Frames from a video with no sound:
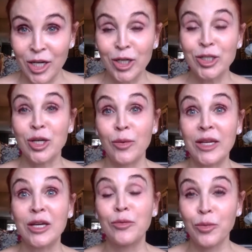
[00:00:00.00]
So we
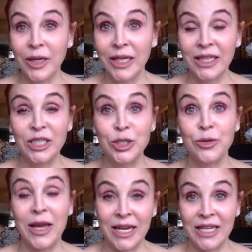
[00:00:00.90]
can really do
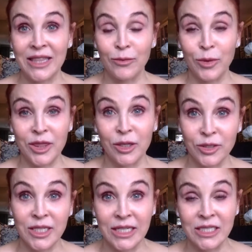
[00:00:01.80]
anything with those
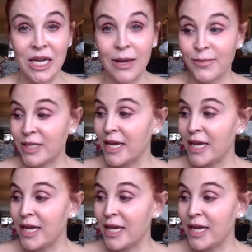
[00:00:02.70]
skin types.